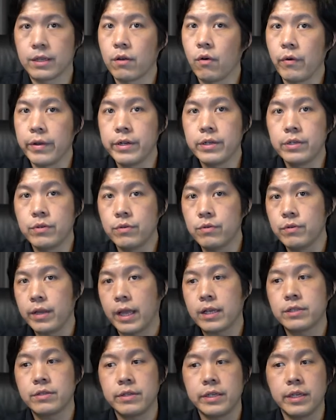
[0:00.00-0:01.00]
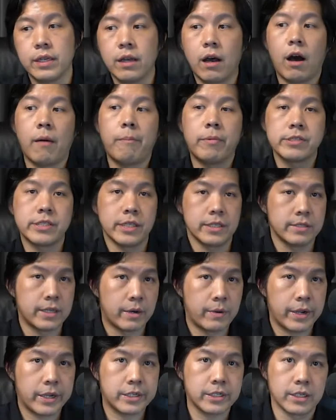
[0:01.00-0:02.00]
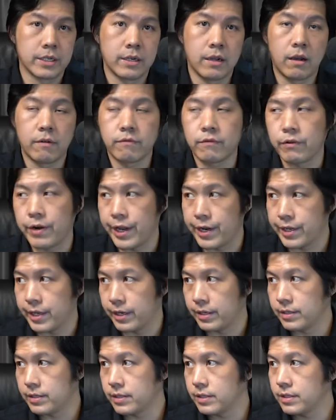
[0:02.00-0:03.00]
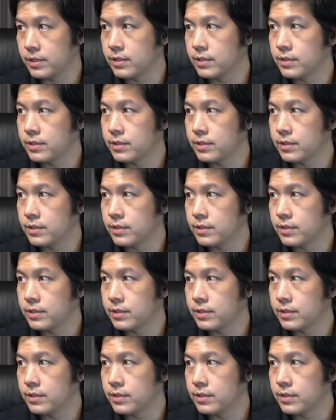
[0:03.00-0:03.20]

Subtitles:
Going to actually opposite direction of gradient.